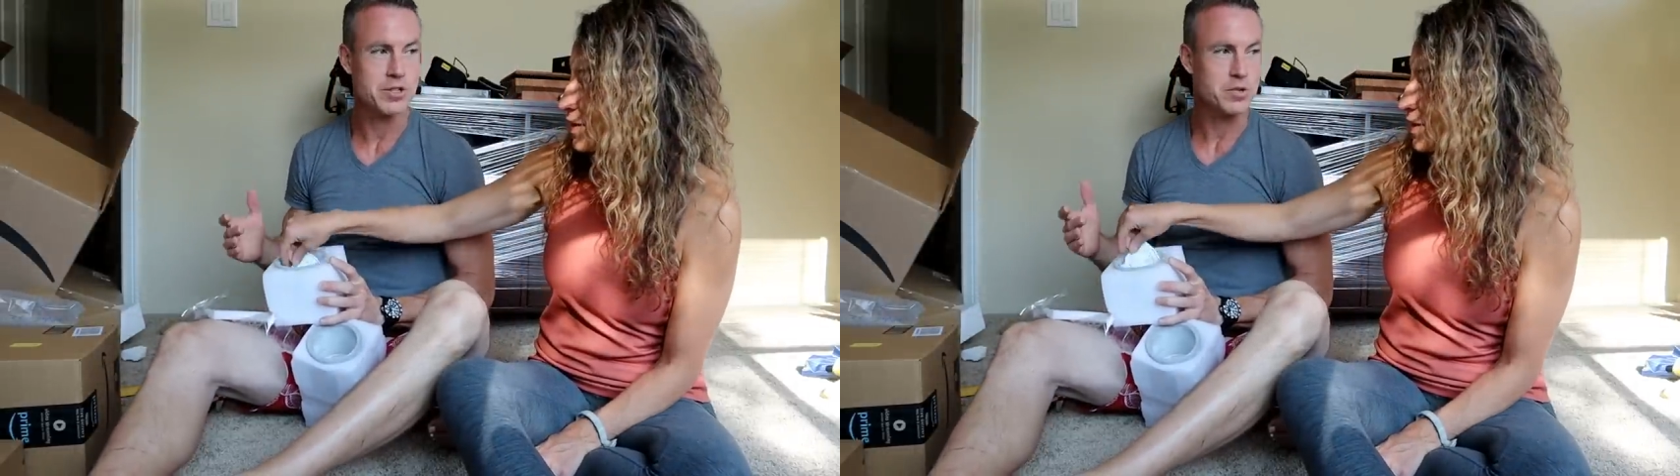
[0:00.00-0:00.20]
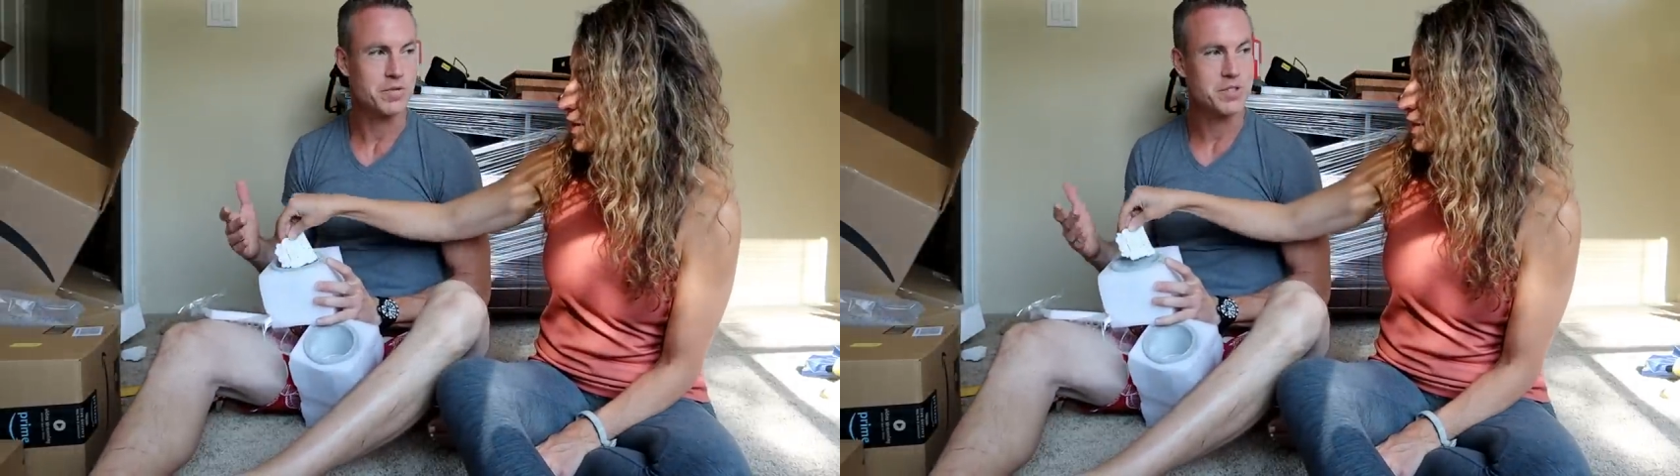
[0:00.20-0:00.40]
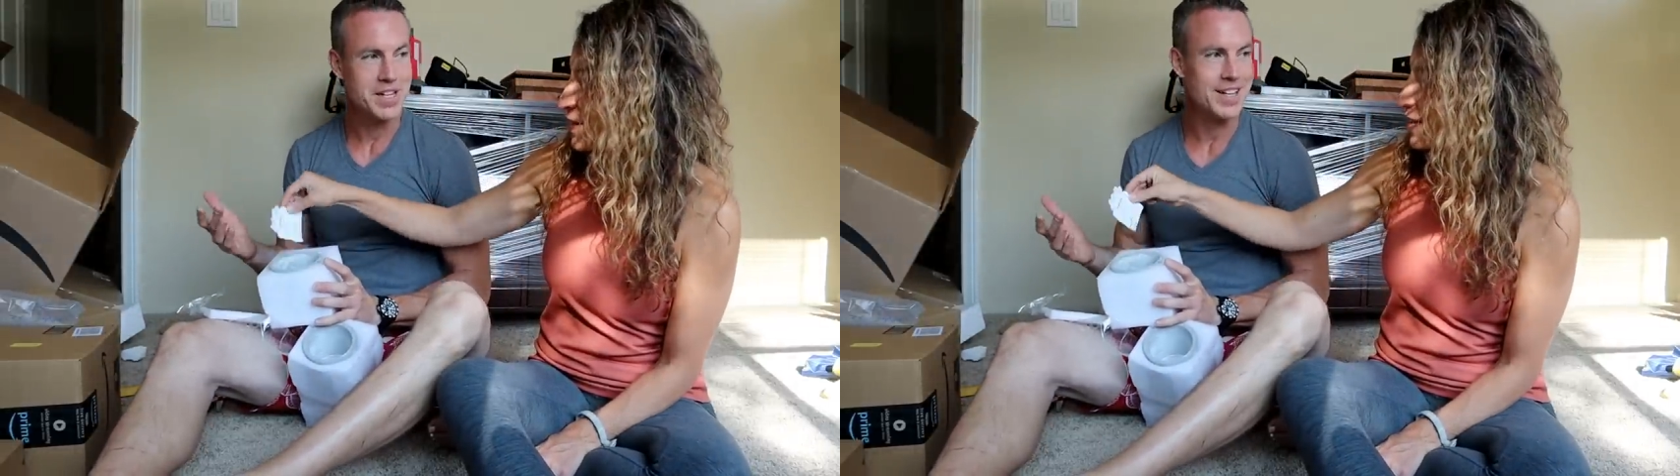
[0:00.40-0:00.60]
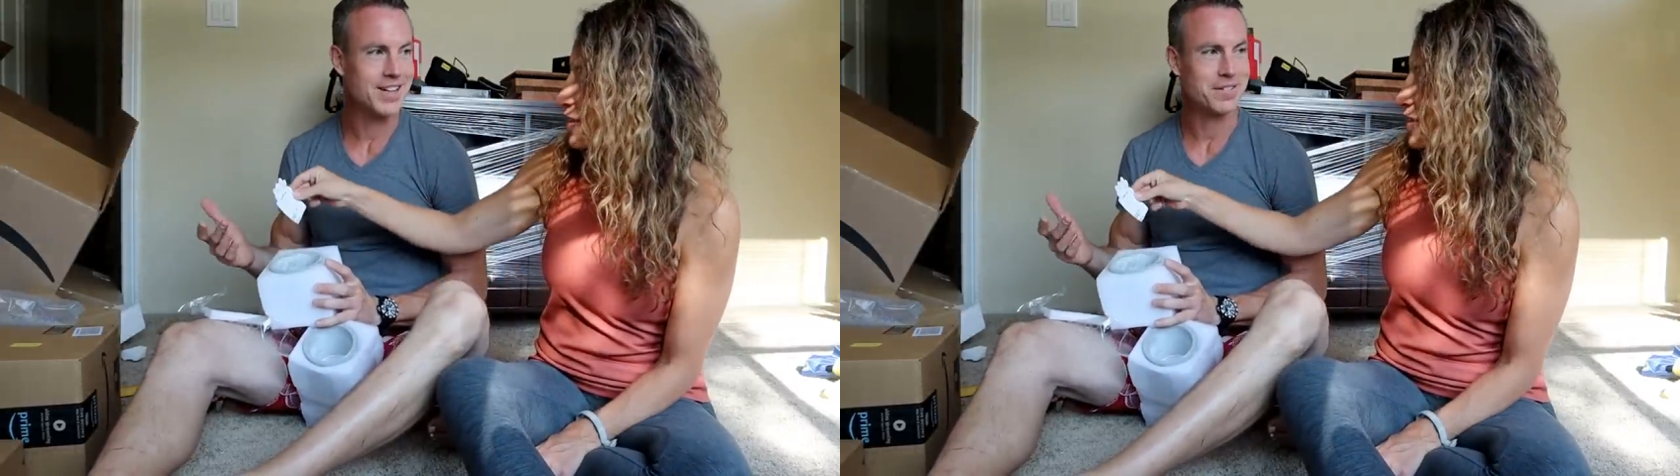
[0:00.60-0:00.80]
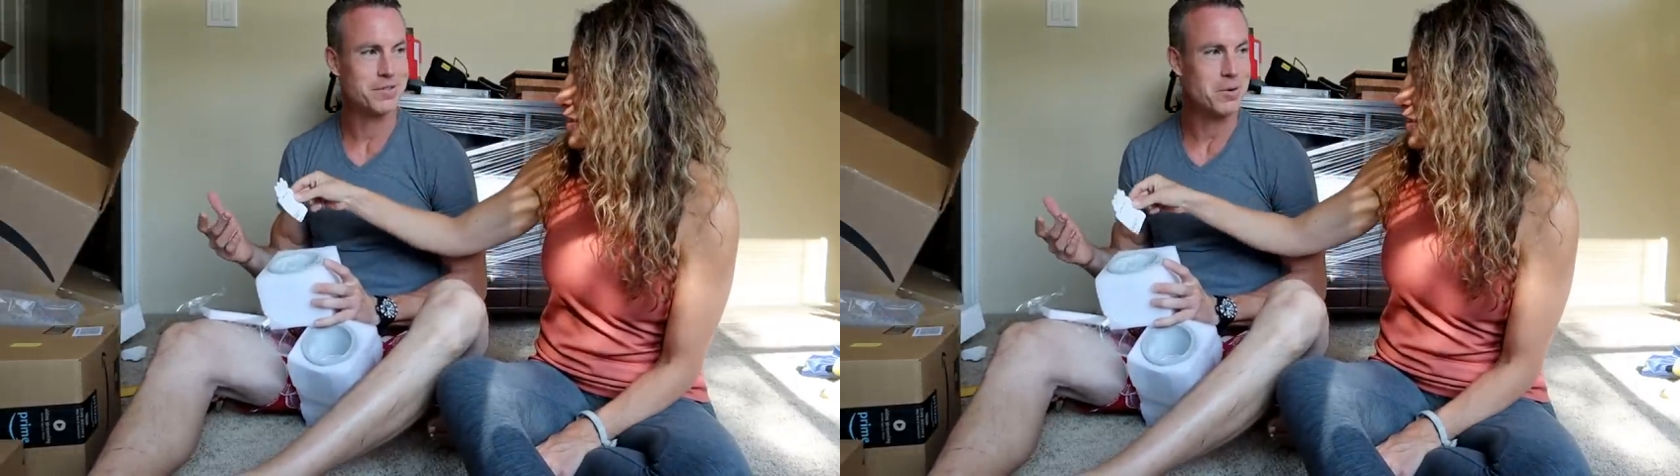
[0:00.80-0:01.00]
that you've seen it, of